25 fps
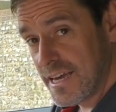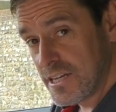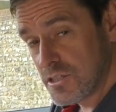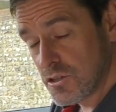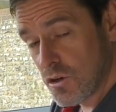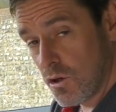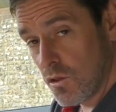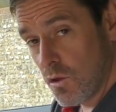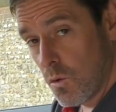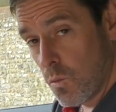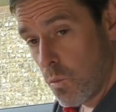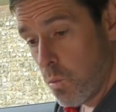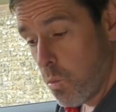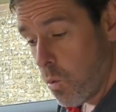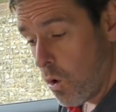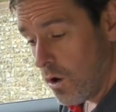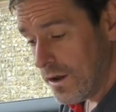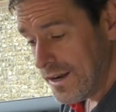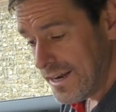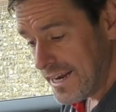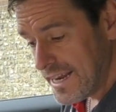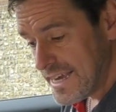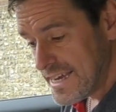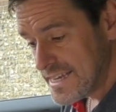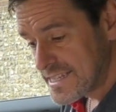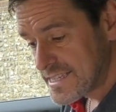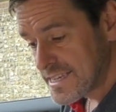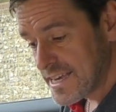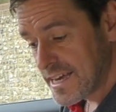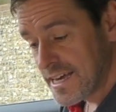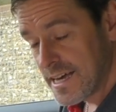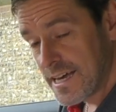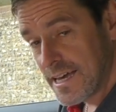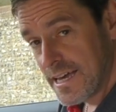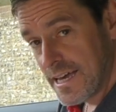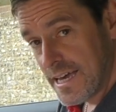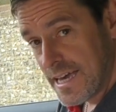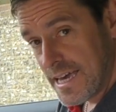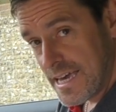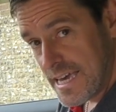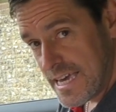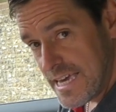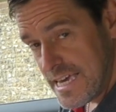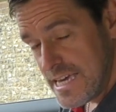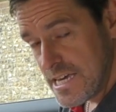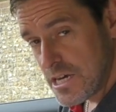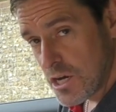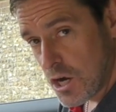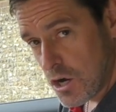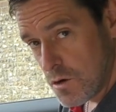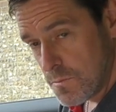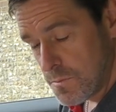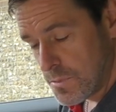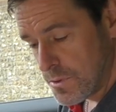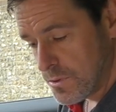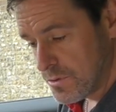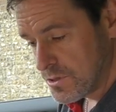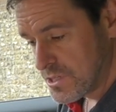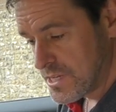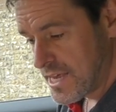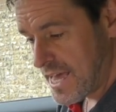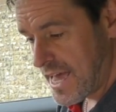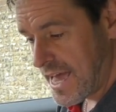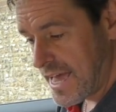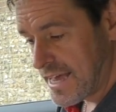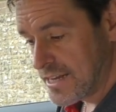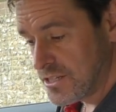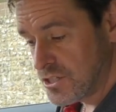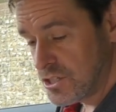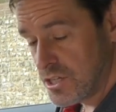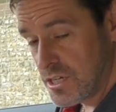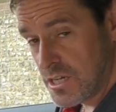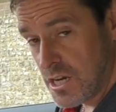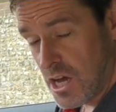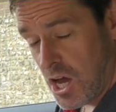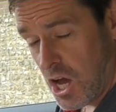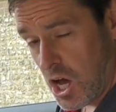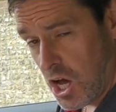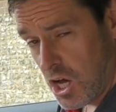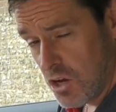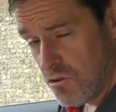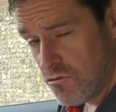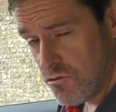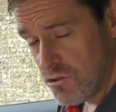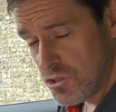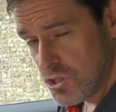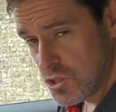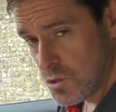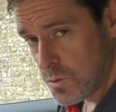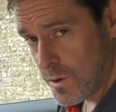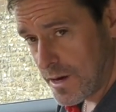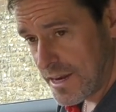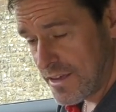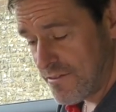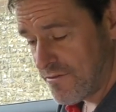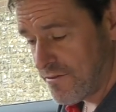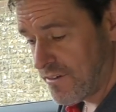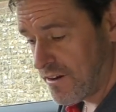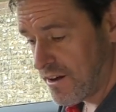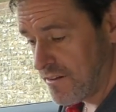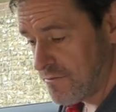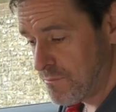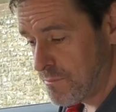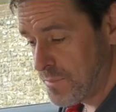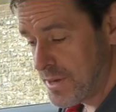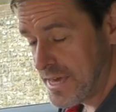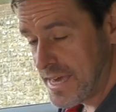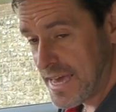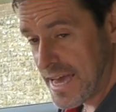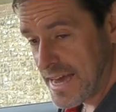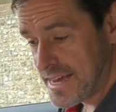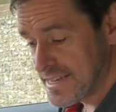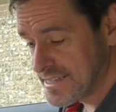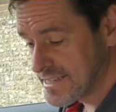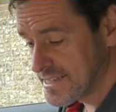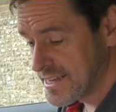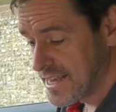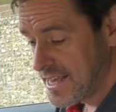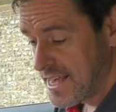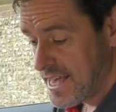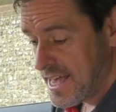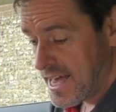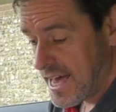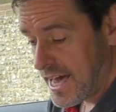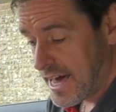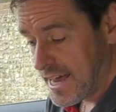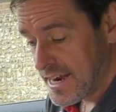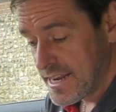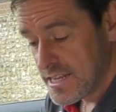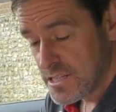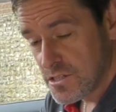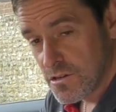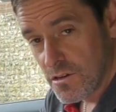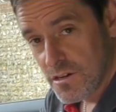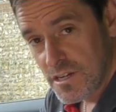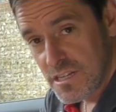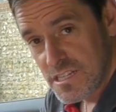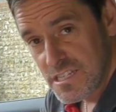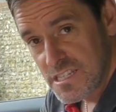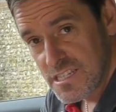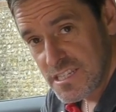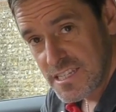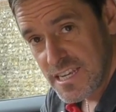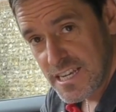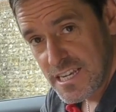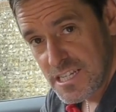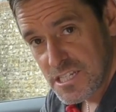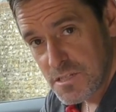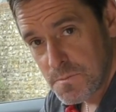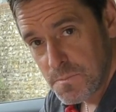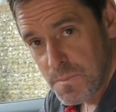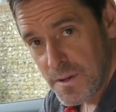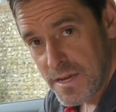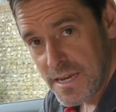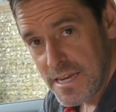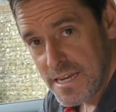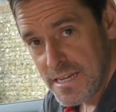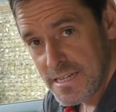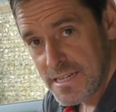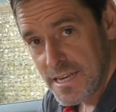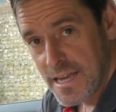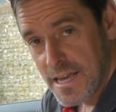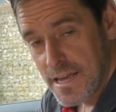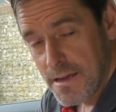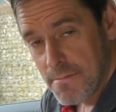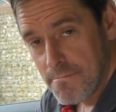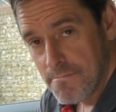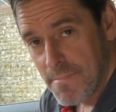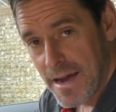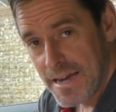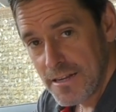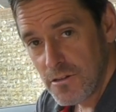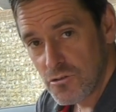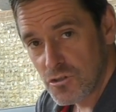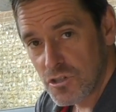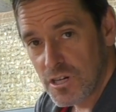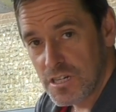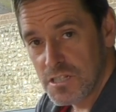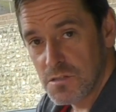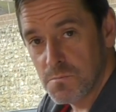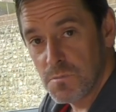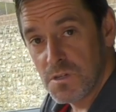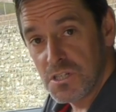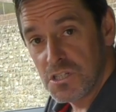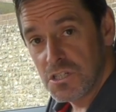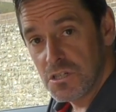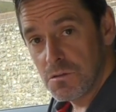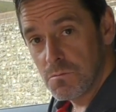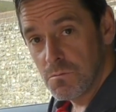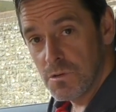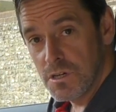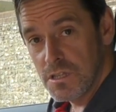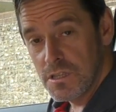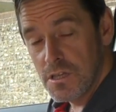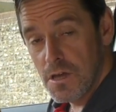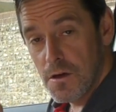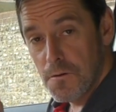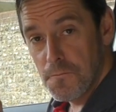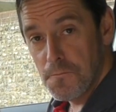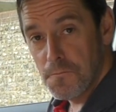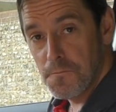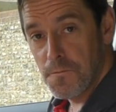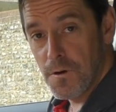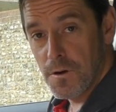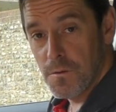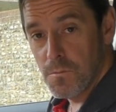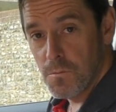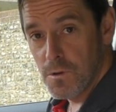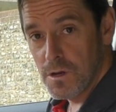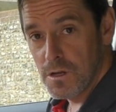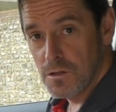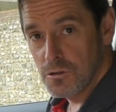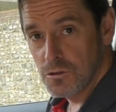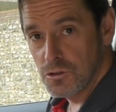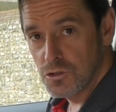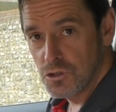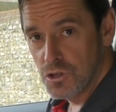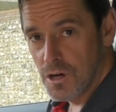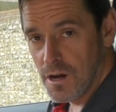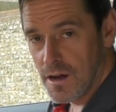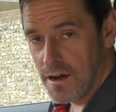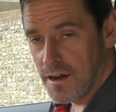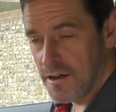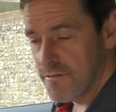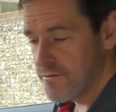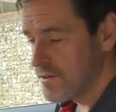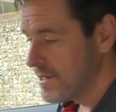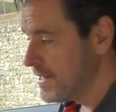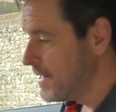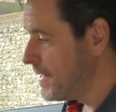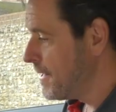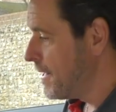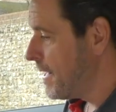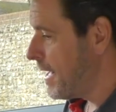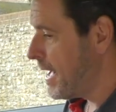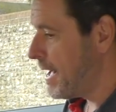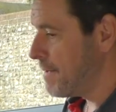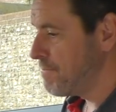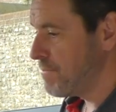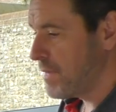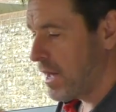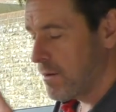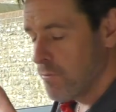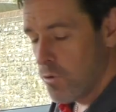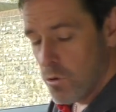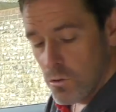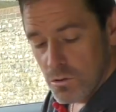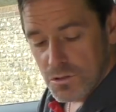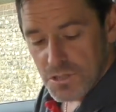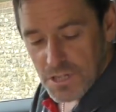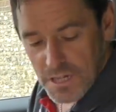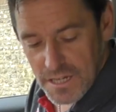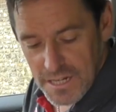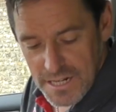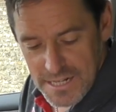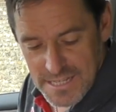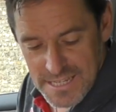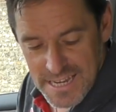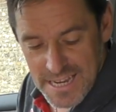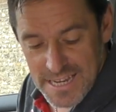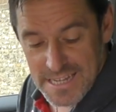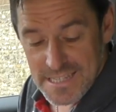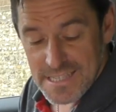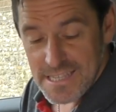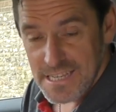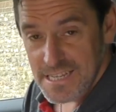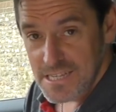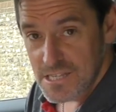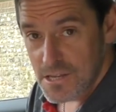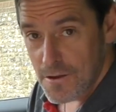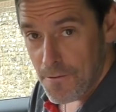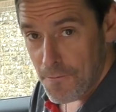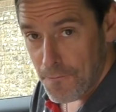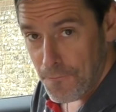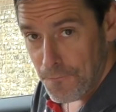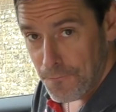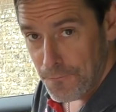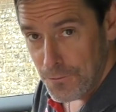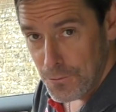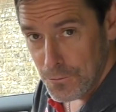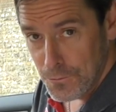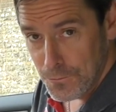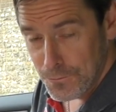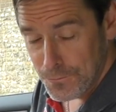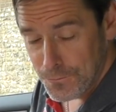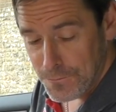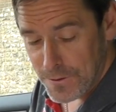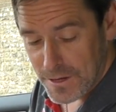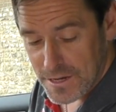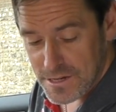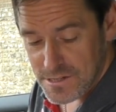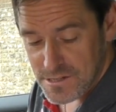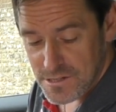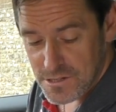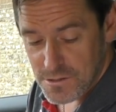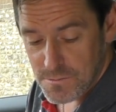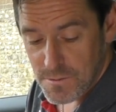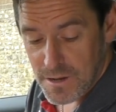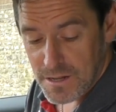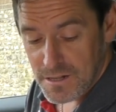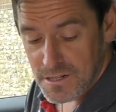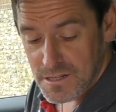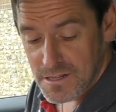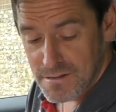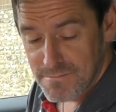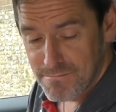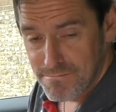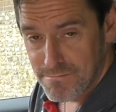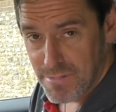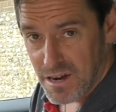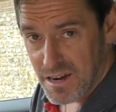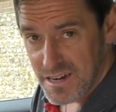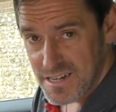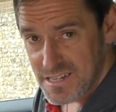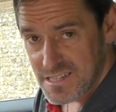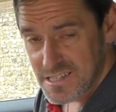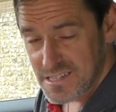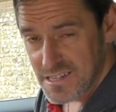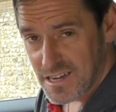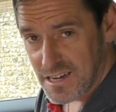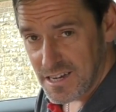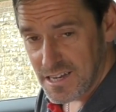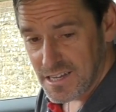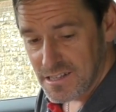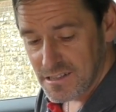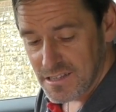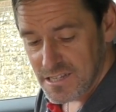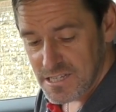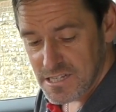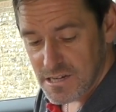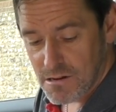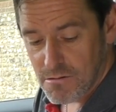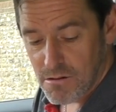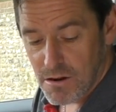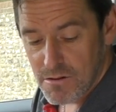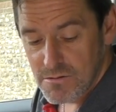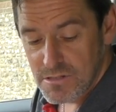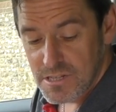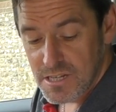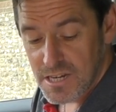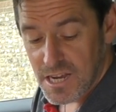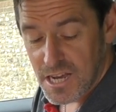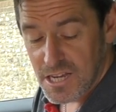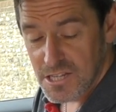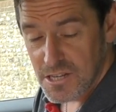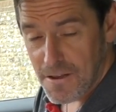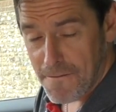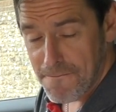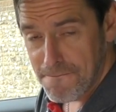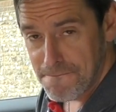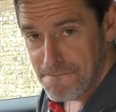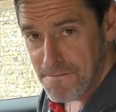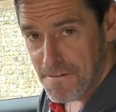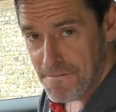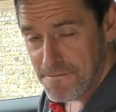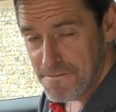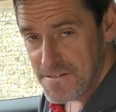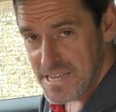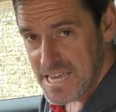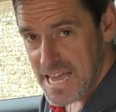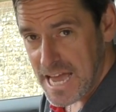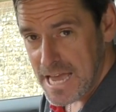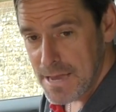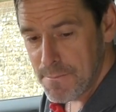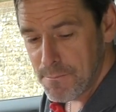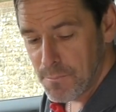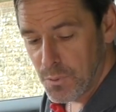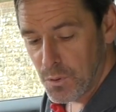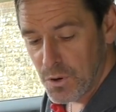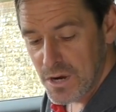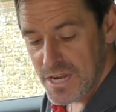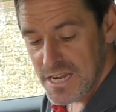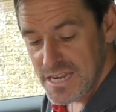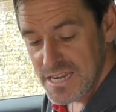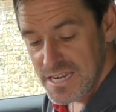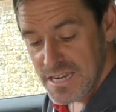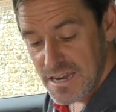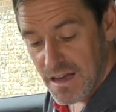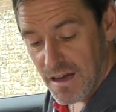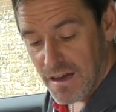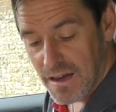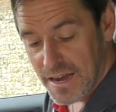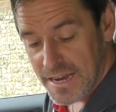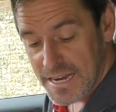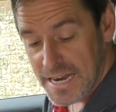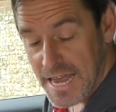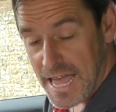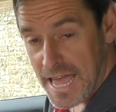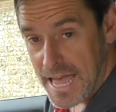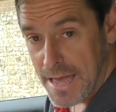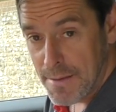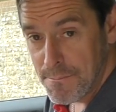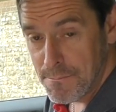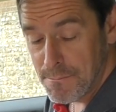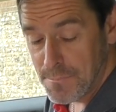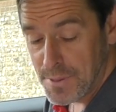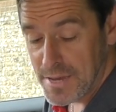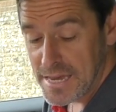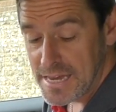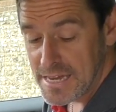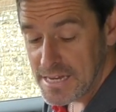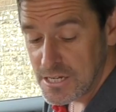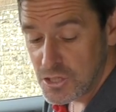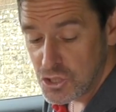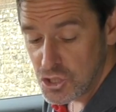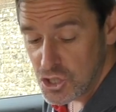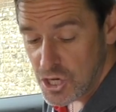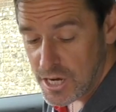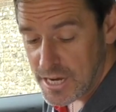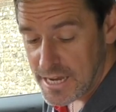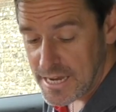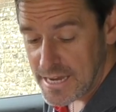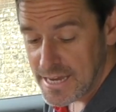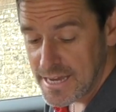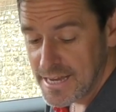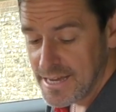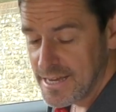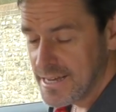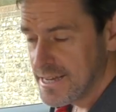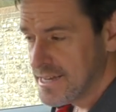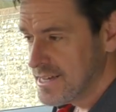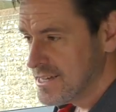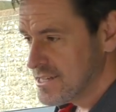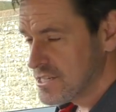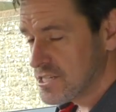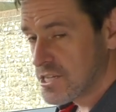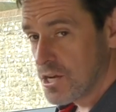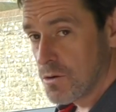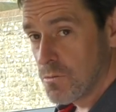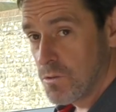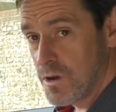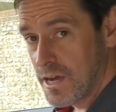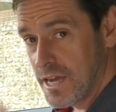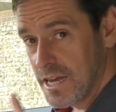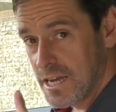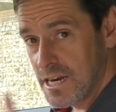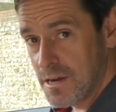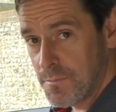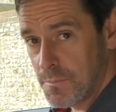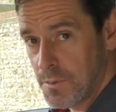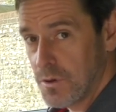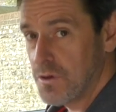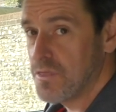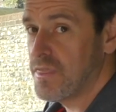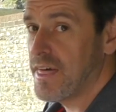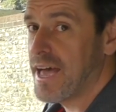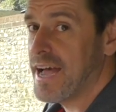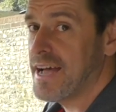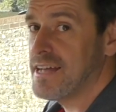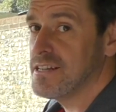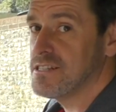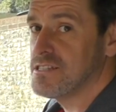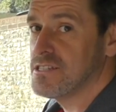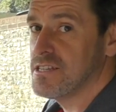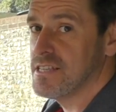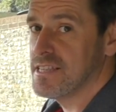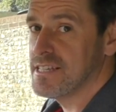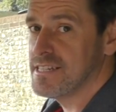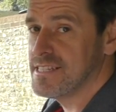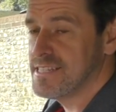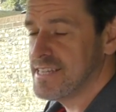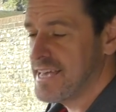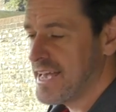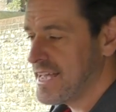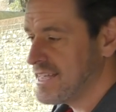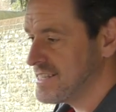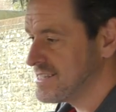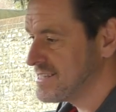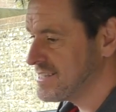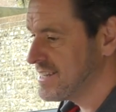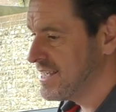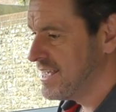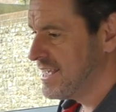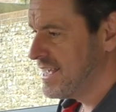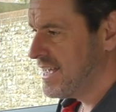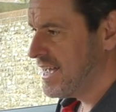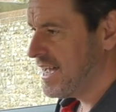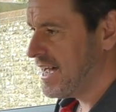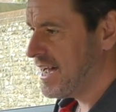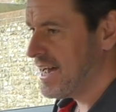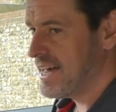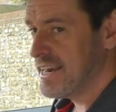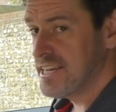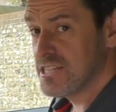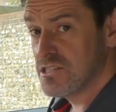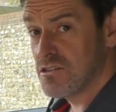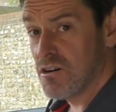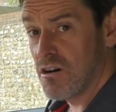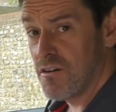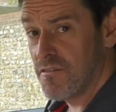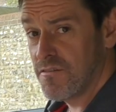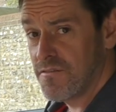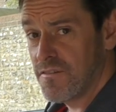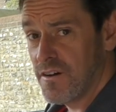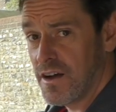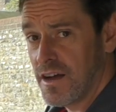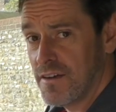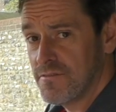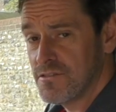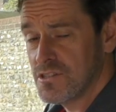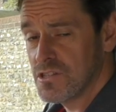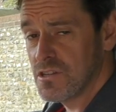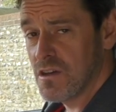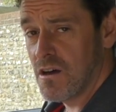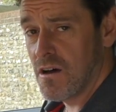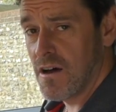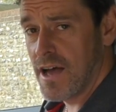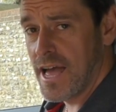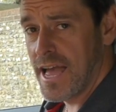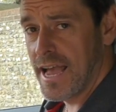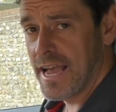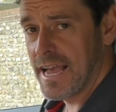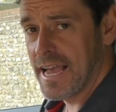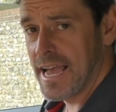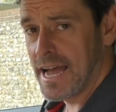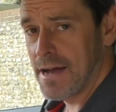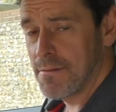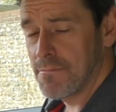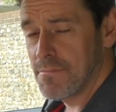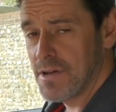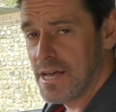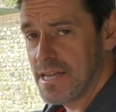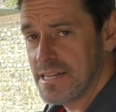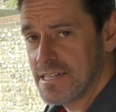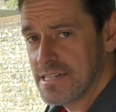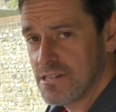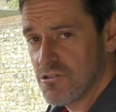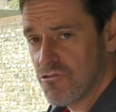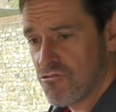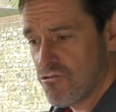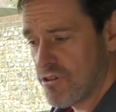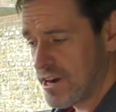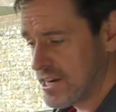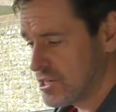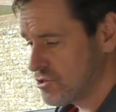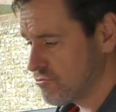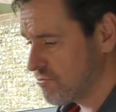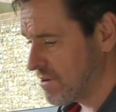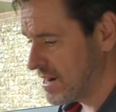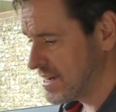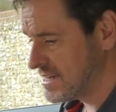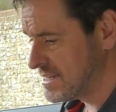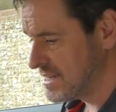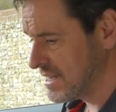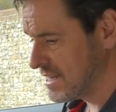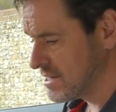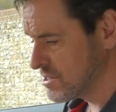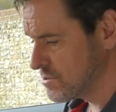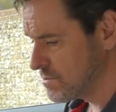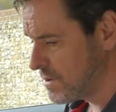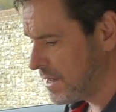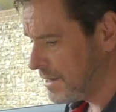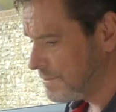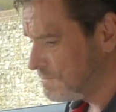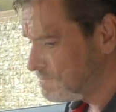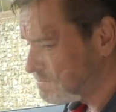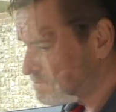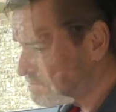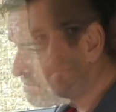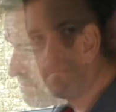It's got the 1 litre Ecoboost engine, 125 PS, and it's got a 6-speed manual transmission with front wheel drive. I'm also going to test these fuel figures as well. Combined cycle is quoted as 58.9 mpg, so we're going to put that to the test, and it's got a 5-star NCAP crash rating as well.